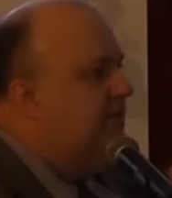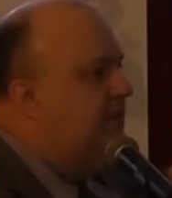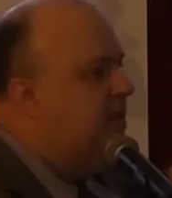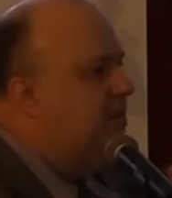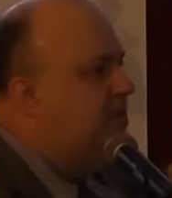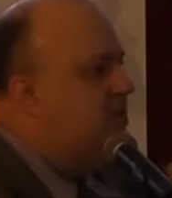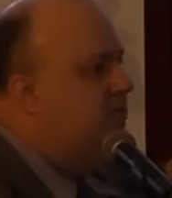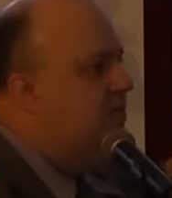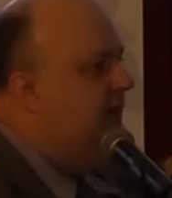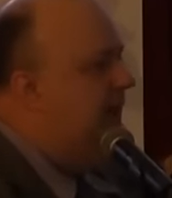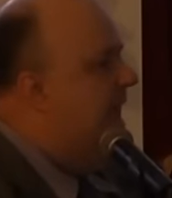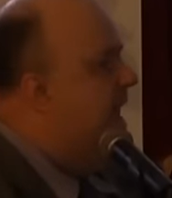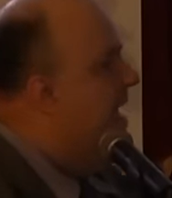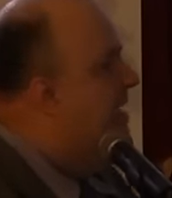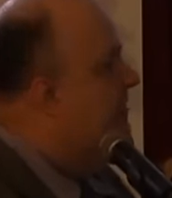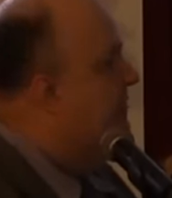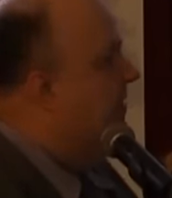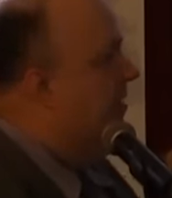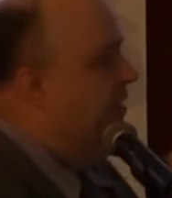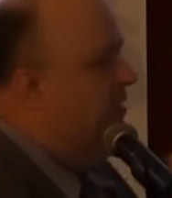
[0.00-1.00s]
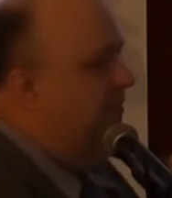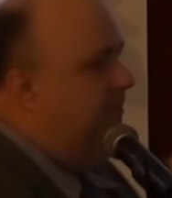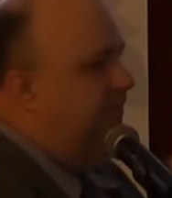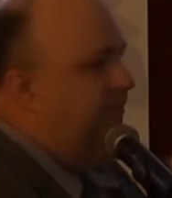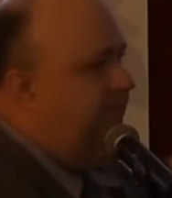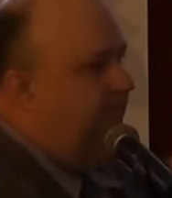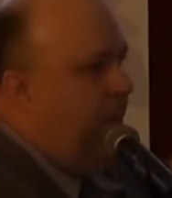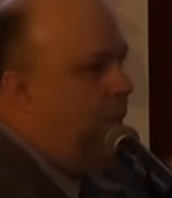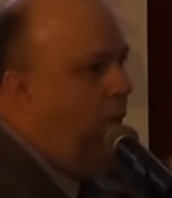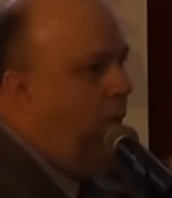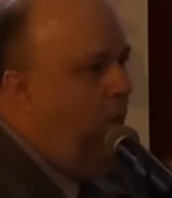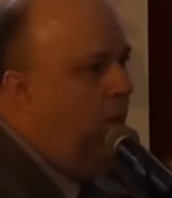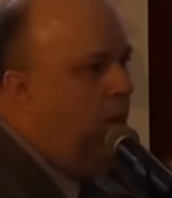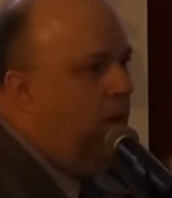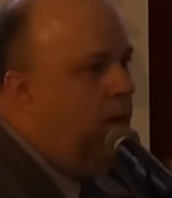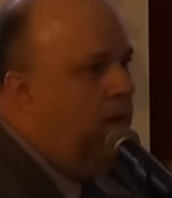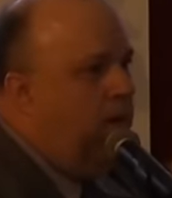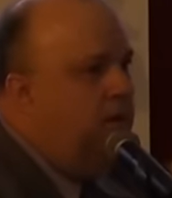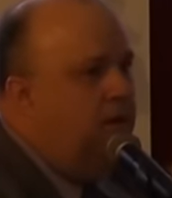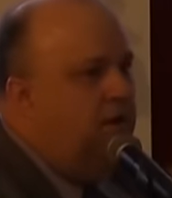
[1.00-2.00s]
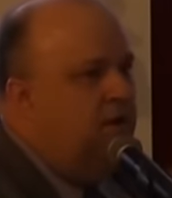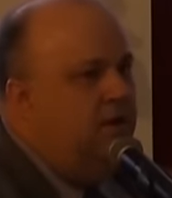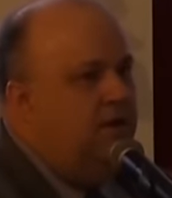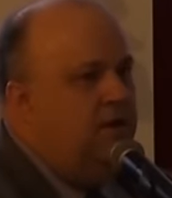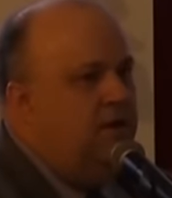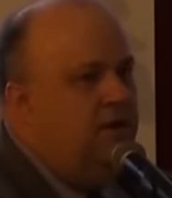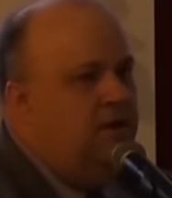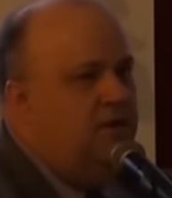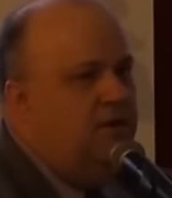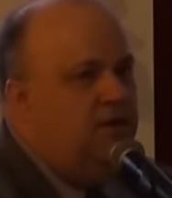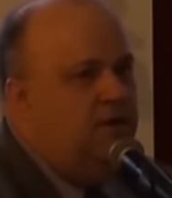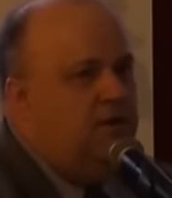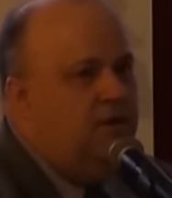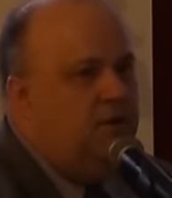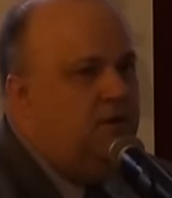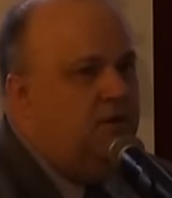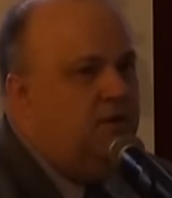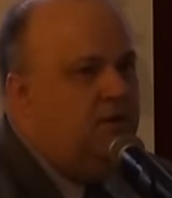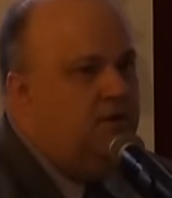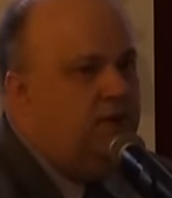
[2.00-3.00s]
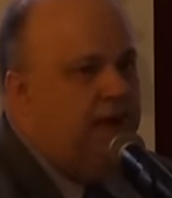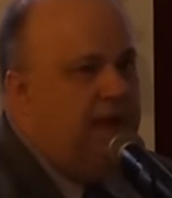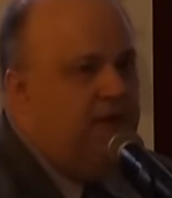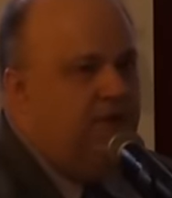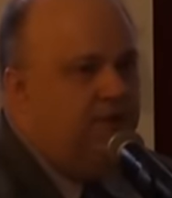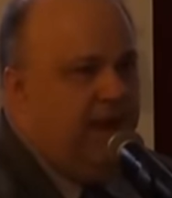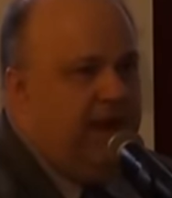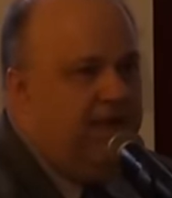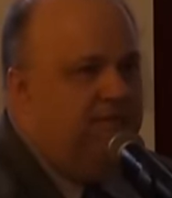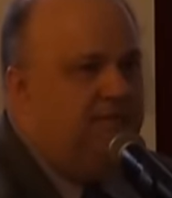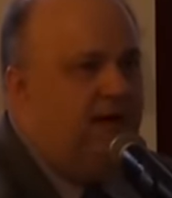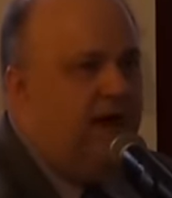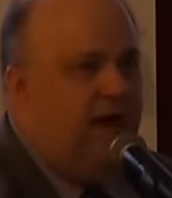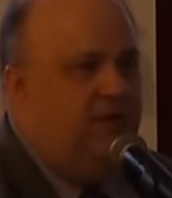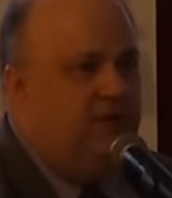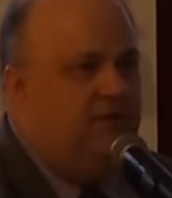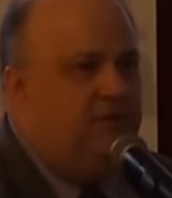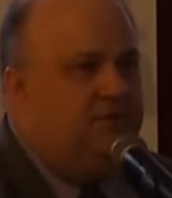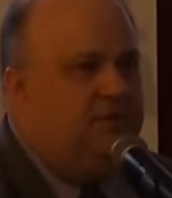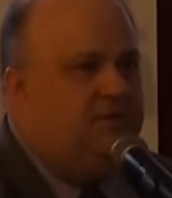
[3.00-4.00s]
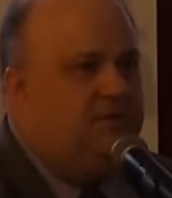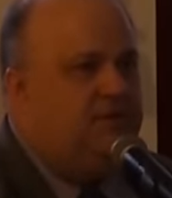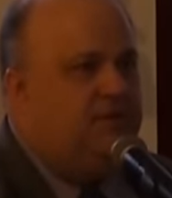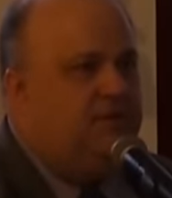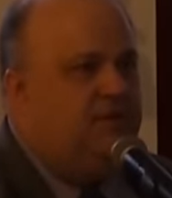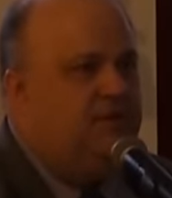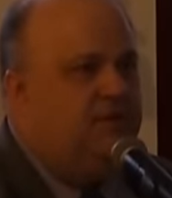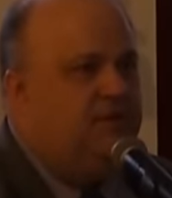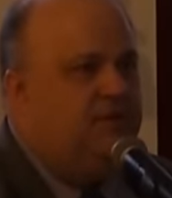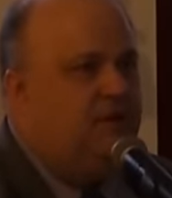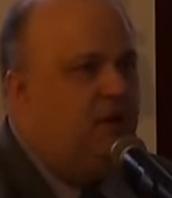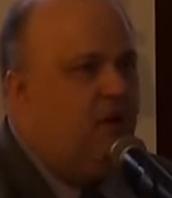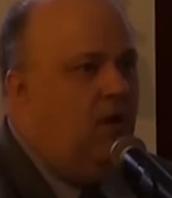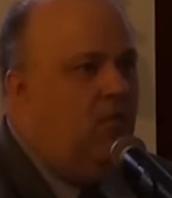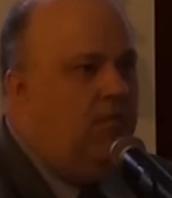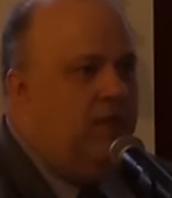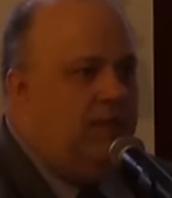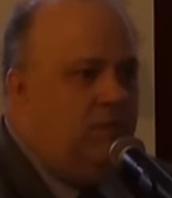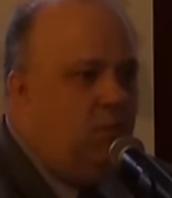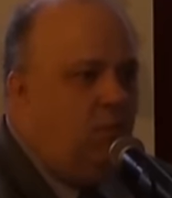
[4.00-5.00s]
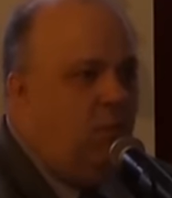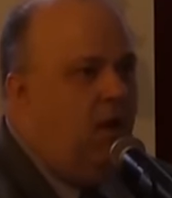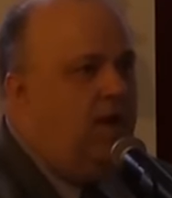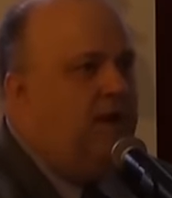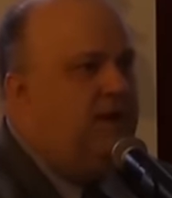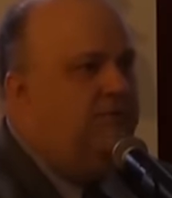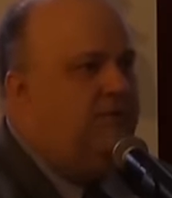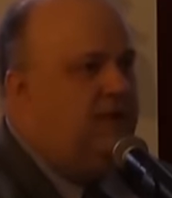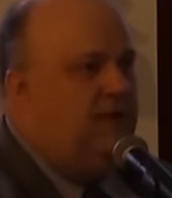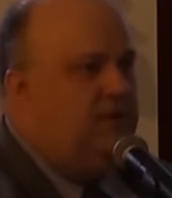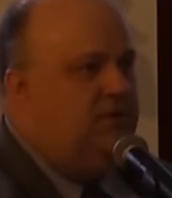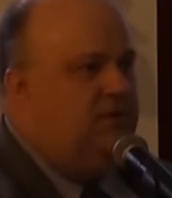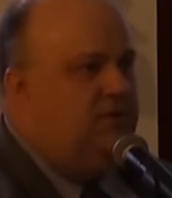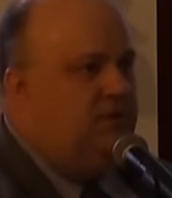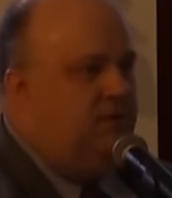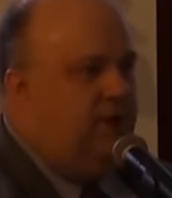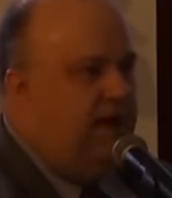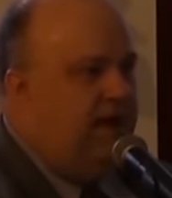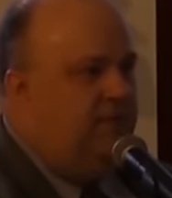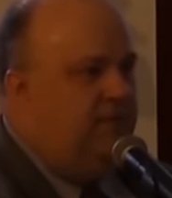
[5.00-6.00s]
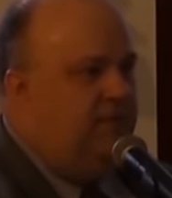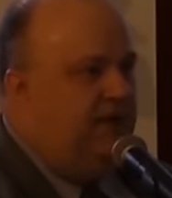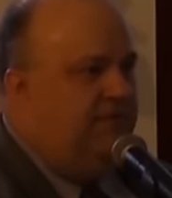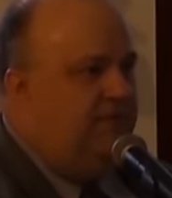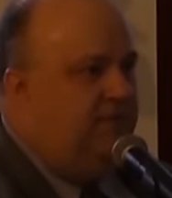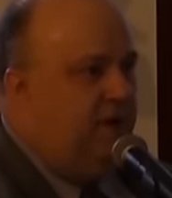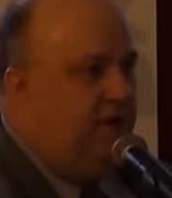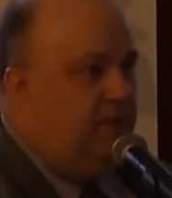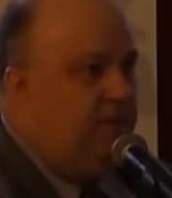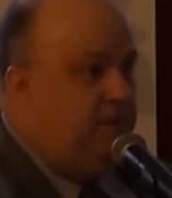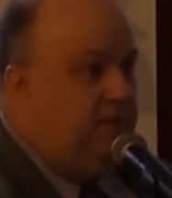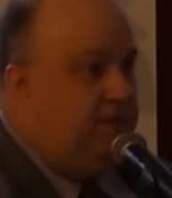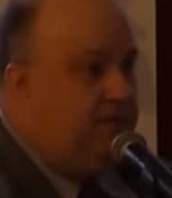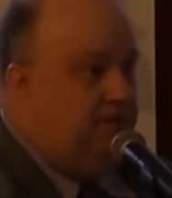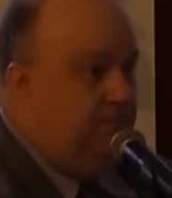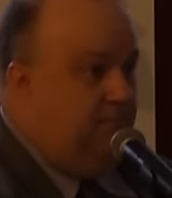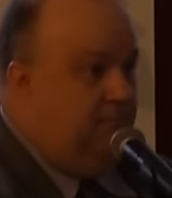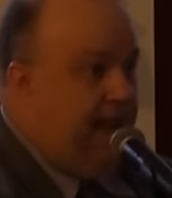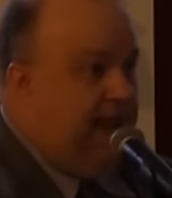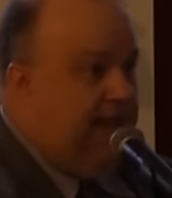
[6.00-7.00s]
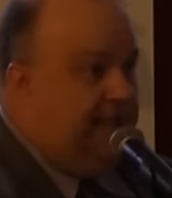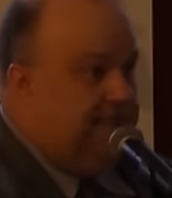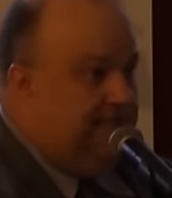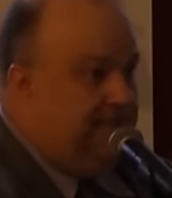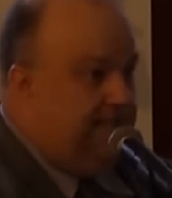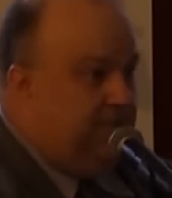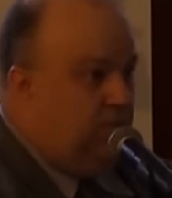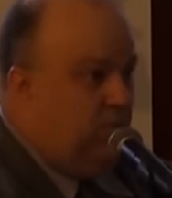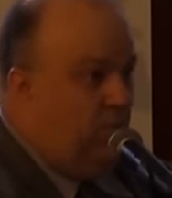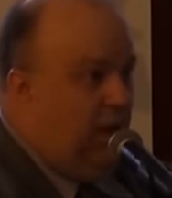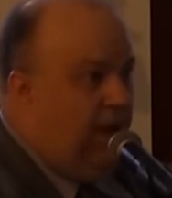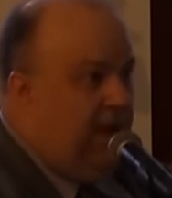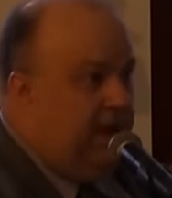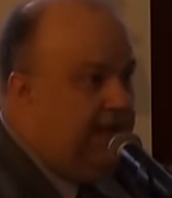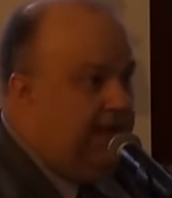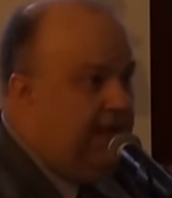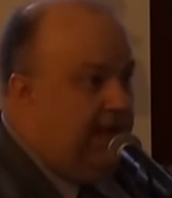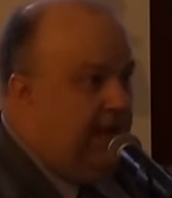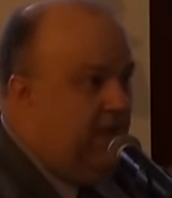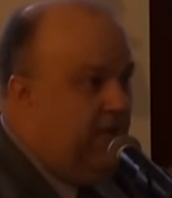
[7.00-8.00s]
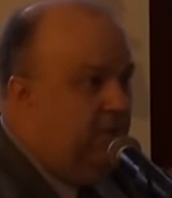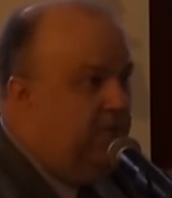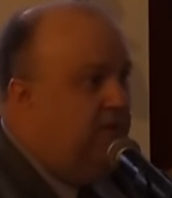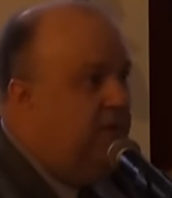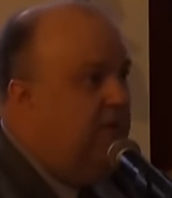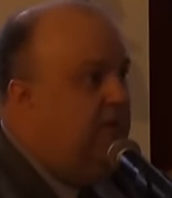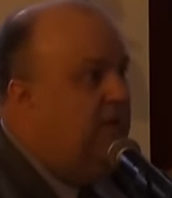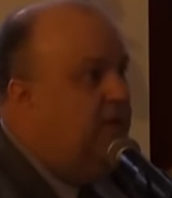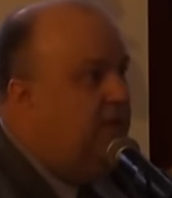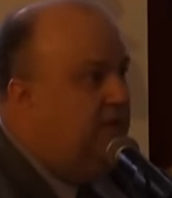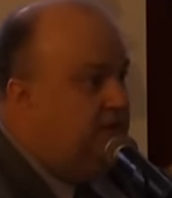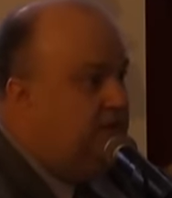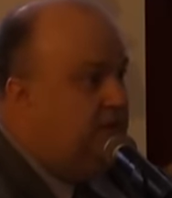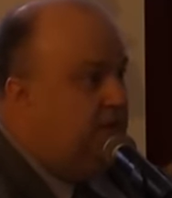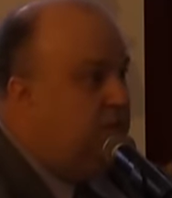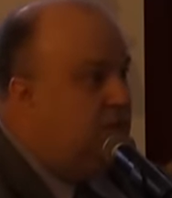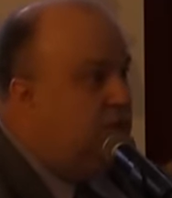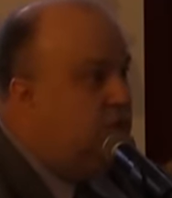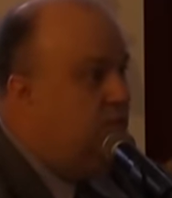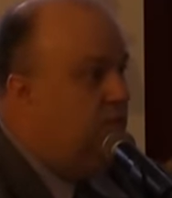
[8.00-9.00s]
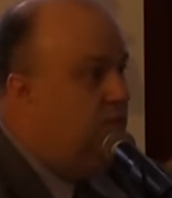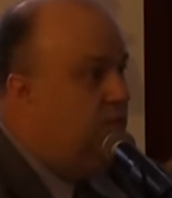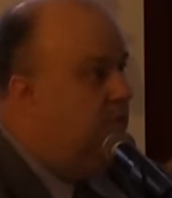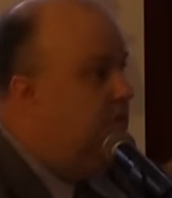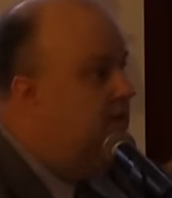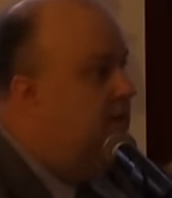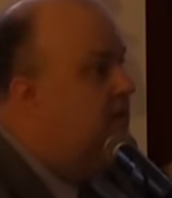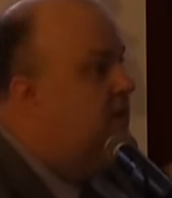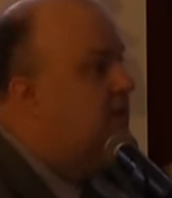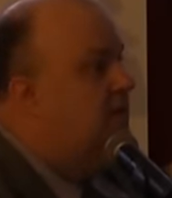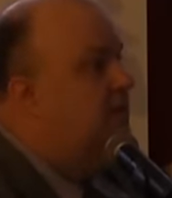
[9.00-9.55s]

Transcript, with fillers: even though you have four great grandfathers, only one of those great grandfathers passed his Y down to you.